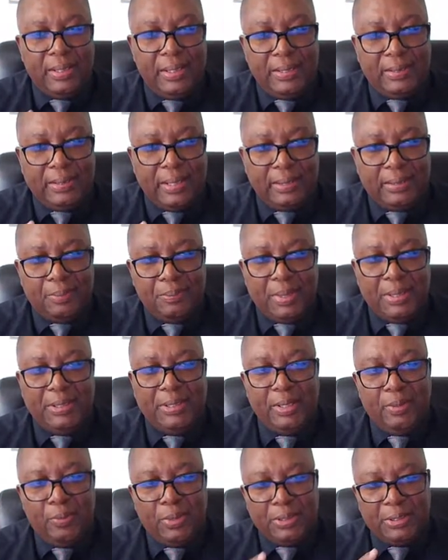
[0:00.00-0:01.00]
She said to me
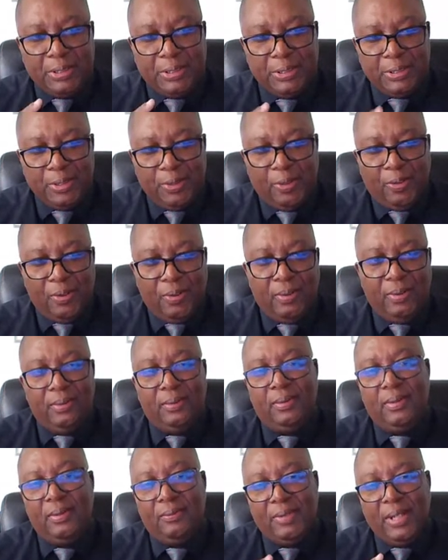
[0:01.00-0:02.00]
she was
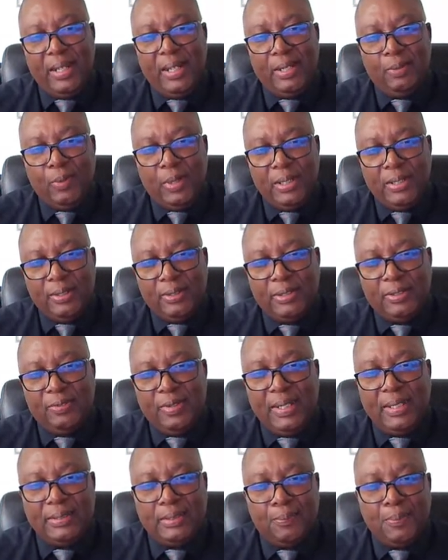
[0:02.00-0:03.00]
sure they had one of
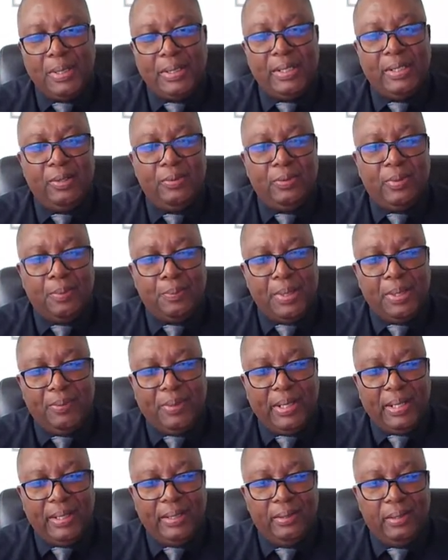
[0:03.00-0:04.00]
those things up at the
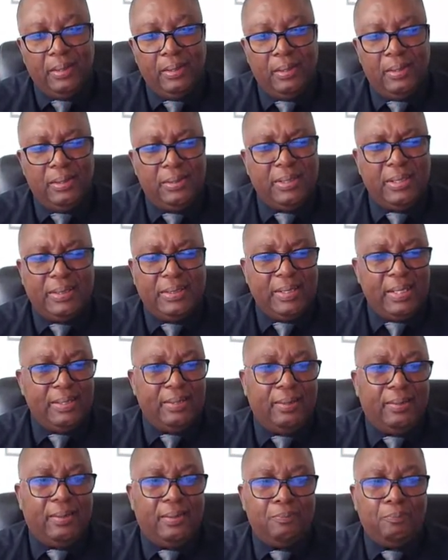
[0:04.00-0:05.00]
UWI. She'd
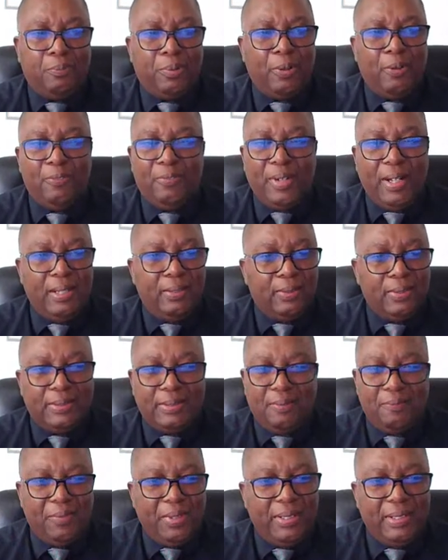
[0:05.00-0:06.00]
seen it on profile
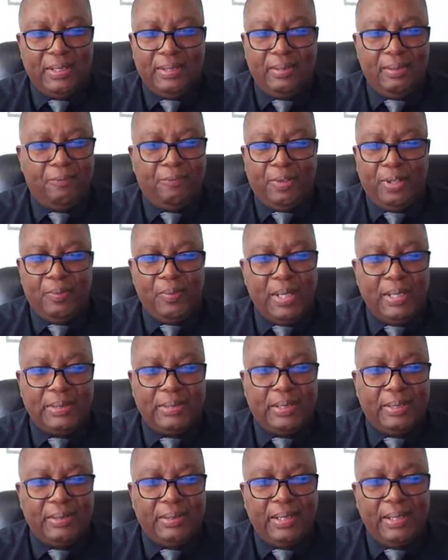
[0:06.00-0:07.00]
or something the
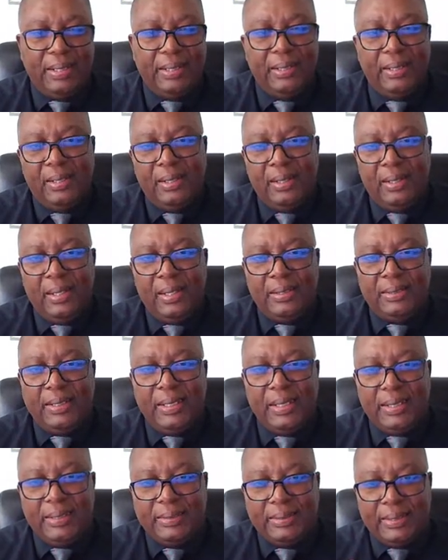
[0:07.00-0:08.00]
following Sunday.
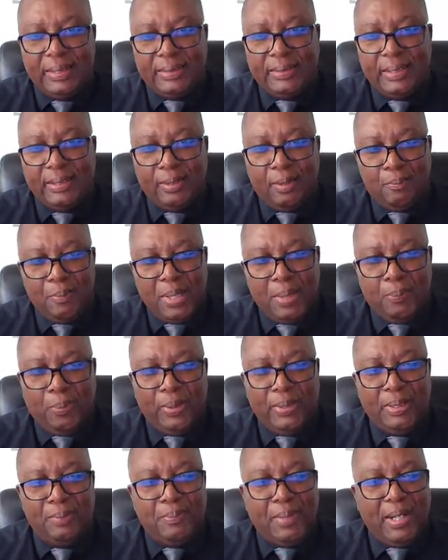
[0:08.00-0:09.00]
She insisted on me
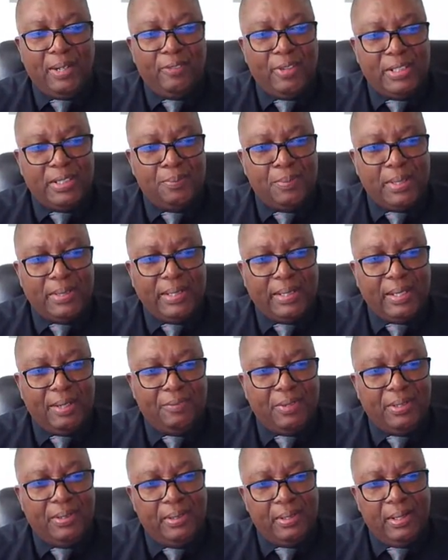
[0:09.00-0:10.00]
putting my resume
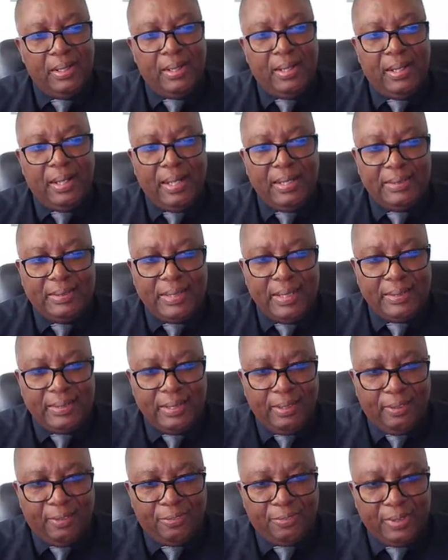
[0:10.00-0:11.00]
together and
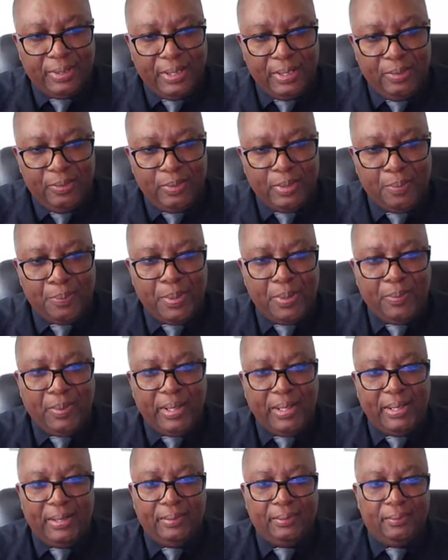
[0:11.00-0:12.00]
sent it off to the
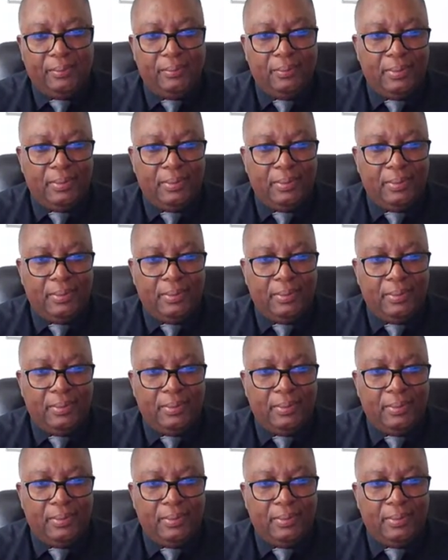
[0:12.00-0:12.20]
UWI.